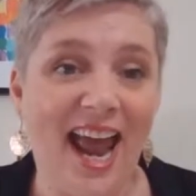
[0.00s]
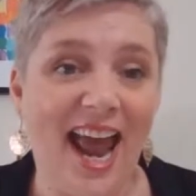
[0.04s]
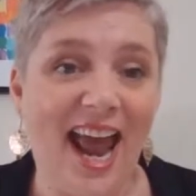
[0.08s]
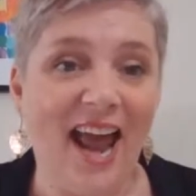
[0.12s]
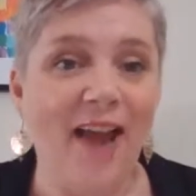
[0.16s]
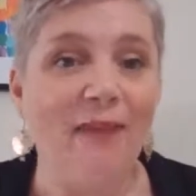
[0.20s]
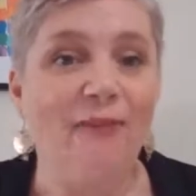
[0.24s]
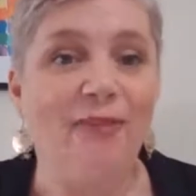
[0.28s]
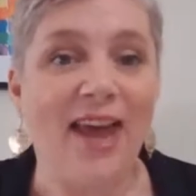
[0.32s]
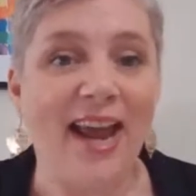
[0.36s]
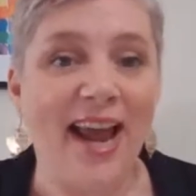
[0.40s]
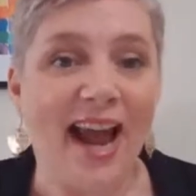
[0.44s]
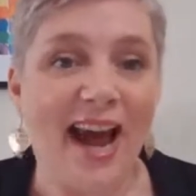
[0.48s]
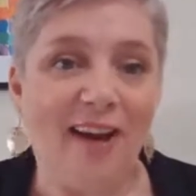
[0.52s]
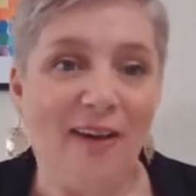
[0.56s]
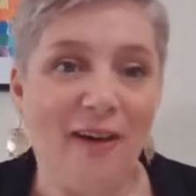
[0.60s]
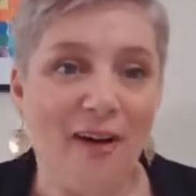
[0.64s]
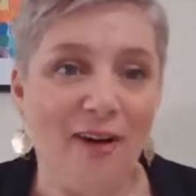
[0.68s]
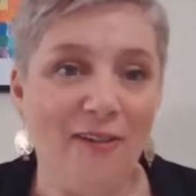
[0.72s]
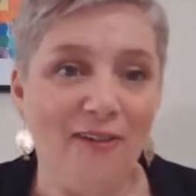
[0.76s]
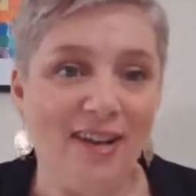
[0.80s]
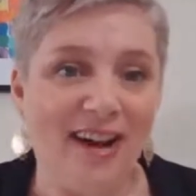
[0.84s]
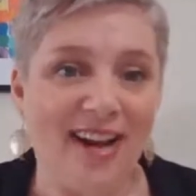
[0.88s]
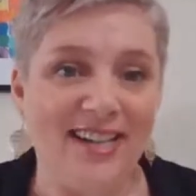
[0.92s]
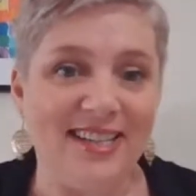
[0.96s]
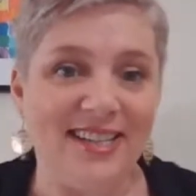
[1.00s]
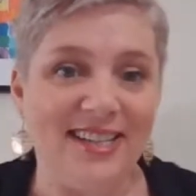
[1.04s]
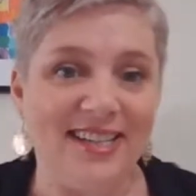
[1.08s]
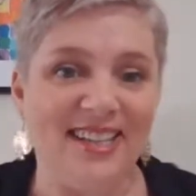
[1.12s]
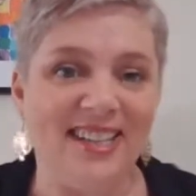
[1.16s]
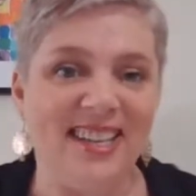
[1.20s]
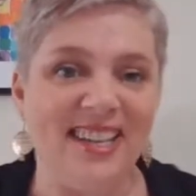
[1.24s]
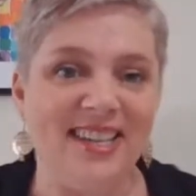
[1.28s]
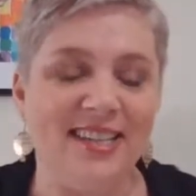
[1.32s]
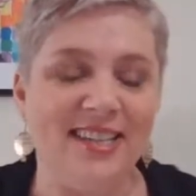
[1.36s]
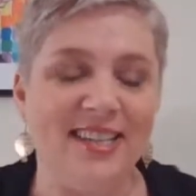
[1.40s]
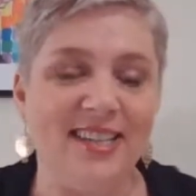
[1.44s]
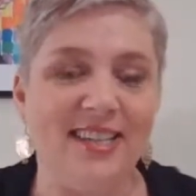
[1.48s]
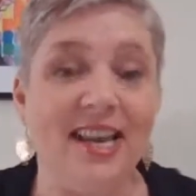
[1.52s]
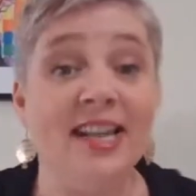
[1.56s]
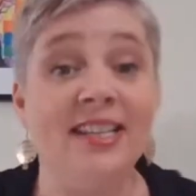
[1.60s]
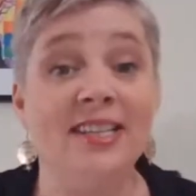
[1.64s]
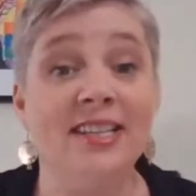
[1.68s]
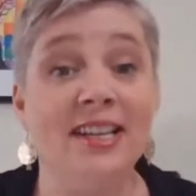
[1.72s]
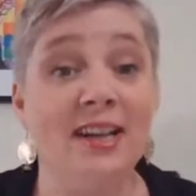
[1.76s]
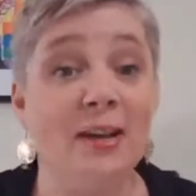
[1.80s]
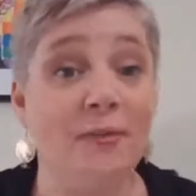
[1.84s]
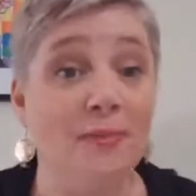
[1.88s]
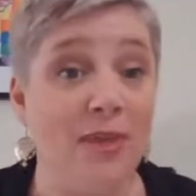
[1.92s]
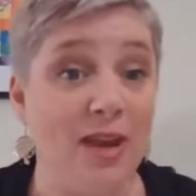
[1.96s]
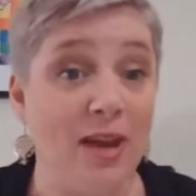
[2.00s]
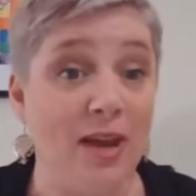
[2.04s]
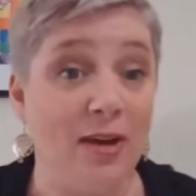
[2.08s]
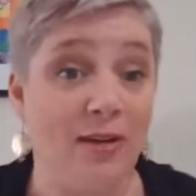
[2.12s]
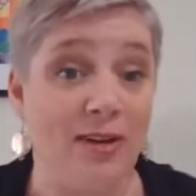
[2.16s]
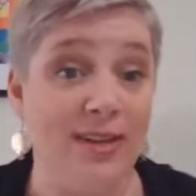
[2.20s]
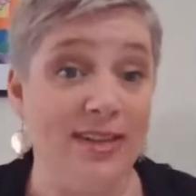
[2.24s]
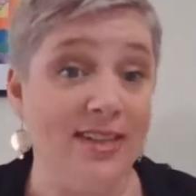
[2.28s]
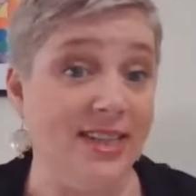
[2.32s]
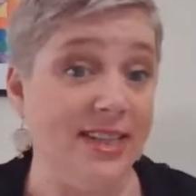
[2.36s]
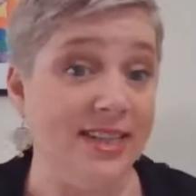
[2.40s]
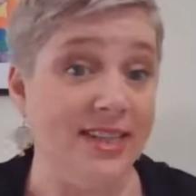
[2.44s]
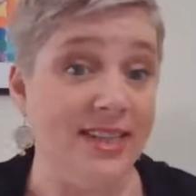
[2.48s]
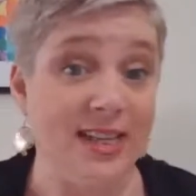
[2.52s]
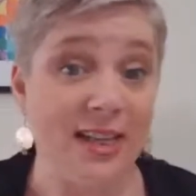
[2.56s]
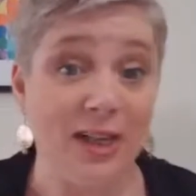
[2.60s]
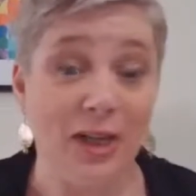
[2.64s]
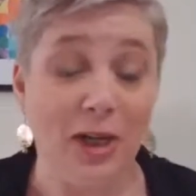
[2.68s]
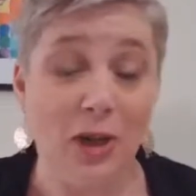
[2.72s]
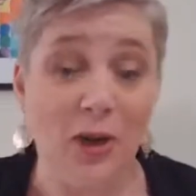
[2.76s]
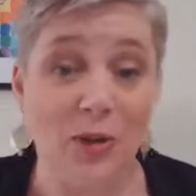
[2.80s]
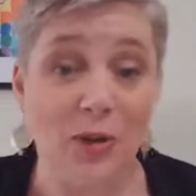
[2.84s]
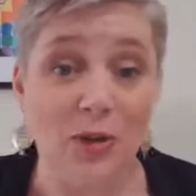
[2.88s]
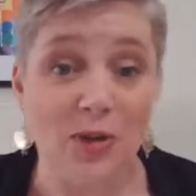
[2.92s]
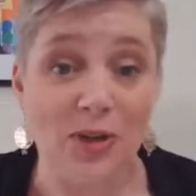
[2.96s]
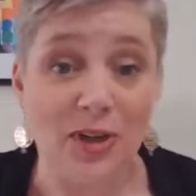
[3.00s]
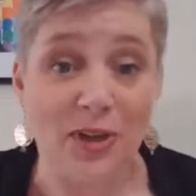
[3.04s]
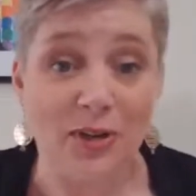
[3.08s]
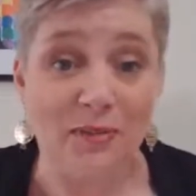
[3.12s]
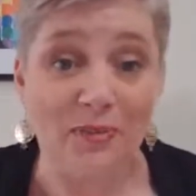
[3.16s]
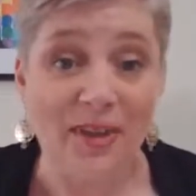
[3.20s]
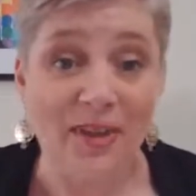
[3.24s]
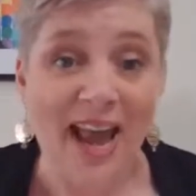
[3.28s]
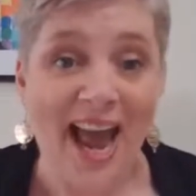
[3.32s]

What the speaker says: if they are overnight successes, it's an appearance, it's an illusion.